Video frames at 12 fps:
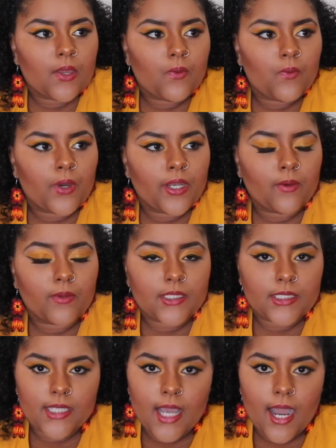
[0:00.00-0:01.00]
when it
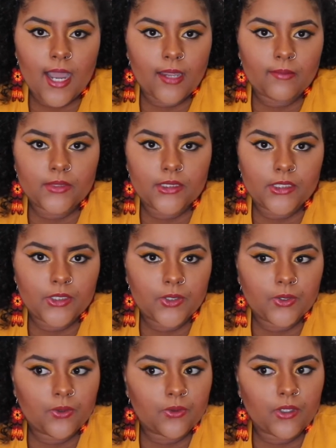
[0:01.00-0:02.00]
was time to,
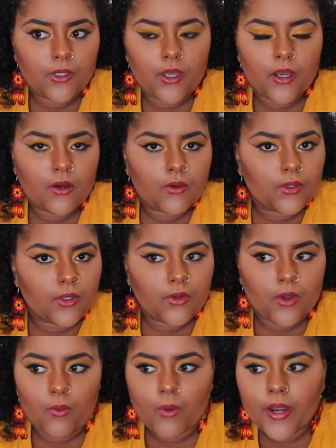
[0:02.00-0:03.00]
you know, do
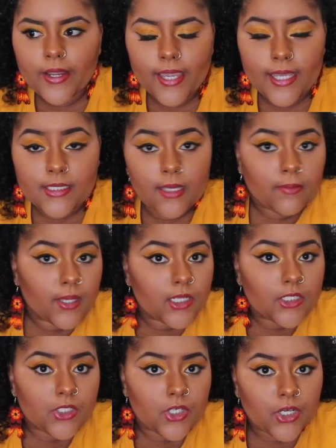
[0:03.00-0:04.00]
the work as a
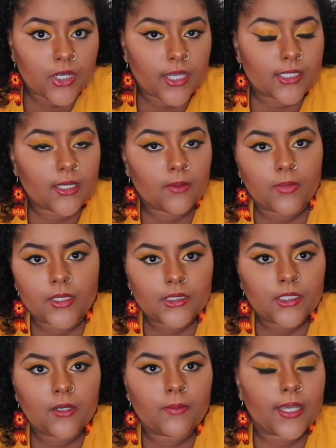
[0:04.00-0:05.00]
minister, as a
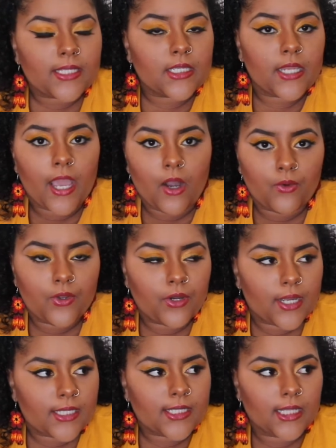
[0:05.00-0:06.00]
bishop, as an
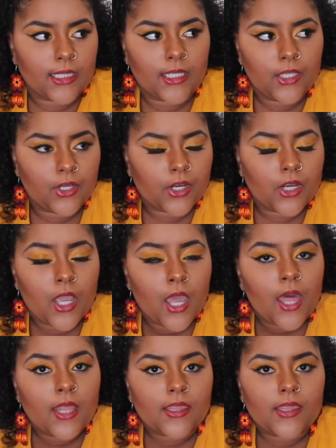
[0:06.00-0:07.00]
elder, as a leader,
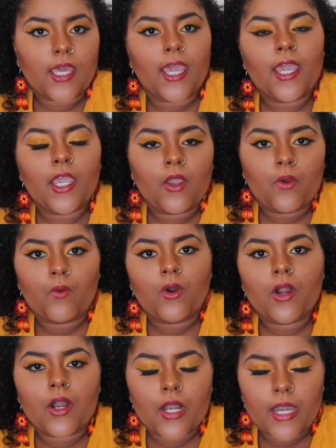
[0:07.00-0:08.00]
they
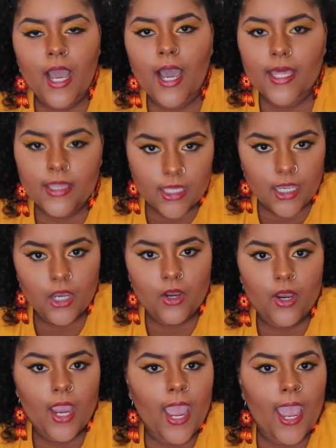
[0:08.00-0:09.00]
were not
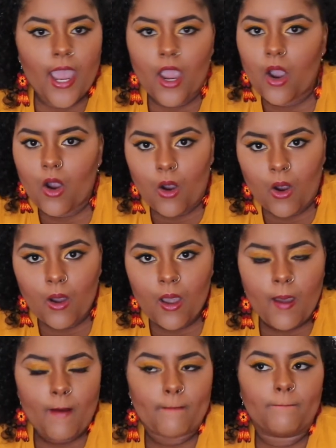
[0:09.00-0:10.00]
there at all.
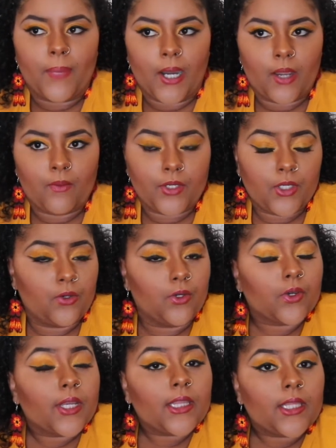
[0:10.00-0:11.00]
But when you
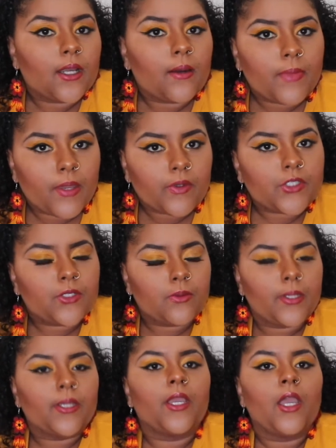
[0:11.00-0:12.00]
greet them, they want you
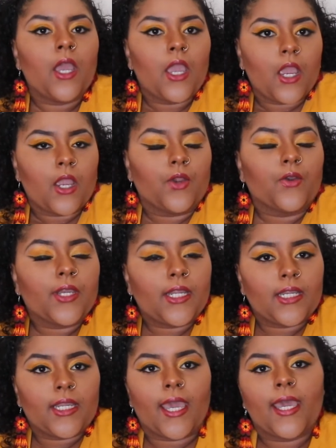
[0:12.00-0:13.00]
to be
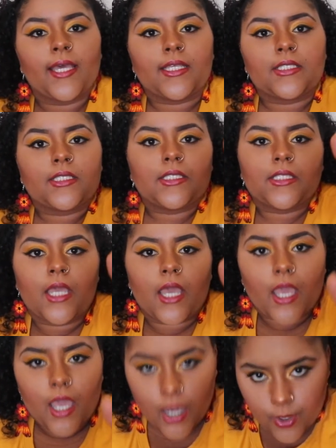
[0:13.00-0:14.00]
greeted as
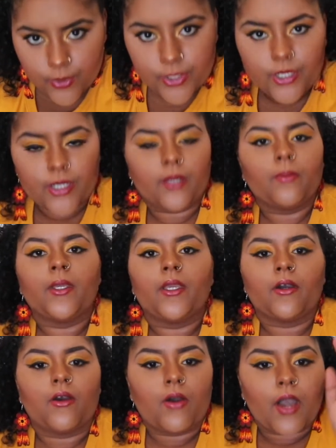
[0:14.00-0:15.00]
Elder
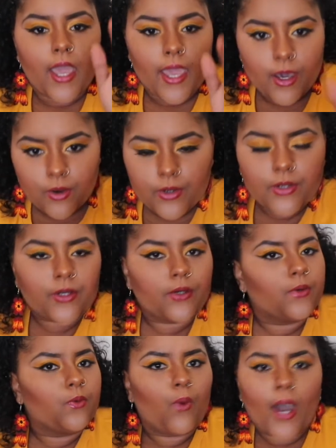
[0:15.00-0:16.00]
Camille,
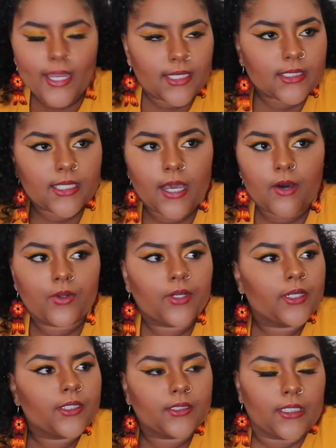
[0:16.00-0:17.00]
Elder White,
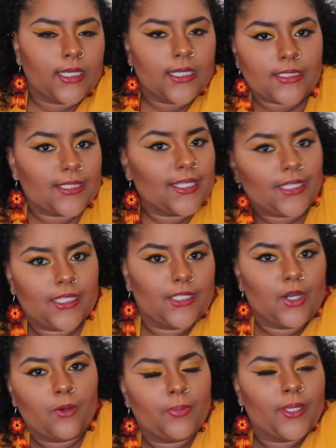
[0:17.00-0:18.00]
Elder It's
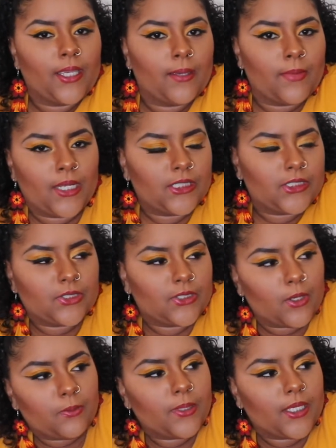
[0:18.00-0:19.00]
Ethiopian, Minister
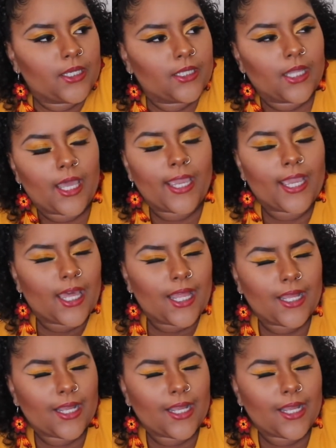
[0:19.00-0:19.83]
Dopian. Like